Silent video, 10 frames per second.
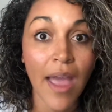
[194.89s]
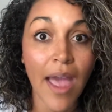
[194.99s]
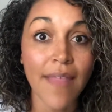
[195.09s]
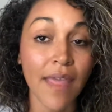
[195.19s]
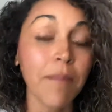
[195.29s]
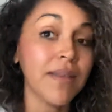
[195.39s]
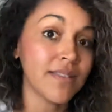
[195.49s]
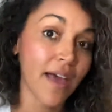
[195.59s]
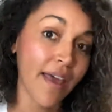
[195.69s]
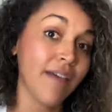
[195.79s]
And that means
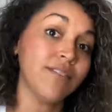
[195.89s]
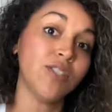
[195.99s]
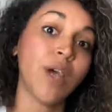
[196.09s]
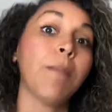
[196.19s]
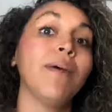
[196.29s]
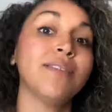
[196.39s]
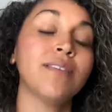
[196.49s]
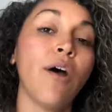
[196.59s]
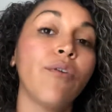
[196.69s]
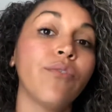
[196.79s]
I have to check
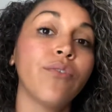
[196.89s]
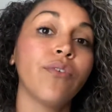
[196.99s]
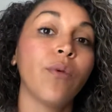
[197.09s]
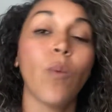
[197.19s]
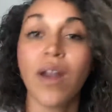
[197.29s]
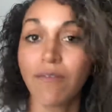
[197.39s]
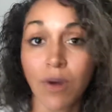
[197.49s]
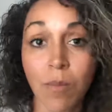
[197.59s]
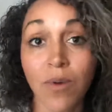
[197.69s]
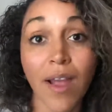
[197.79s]
myself whenever
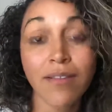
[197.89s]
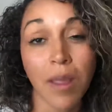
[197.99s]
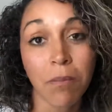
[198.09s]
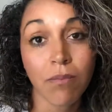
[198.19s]
I'm around them.